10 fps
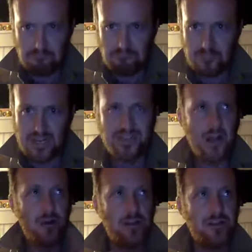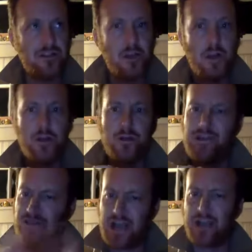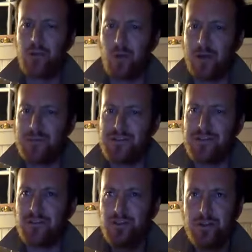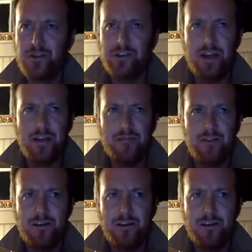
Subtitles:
That's how it is. Do you think Jackie Robinson shouldn't have,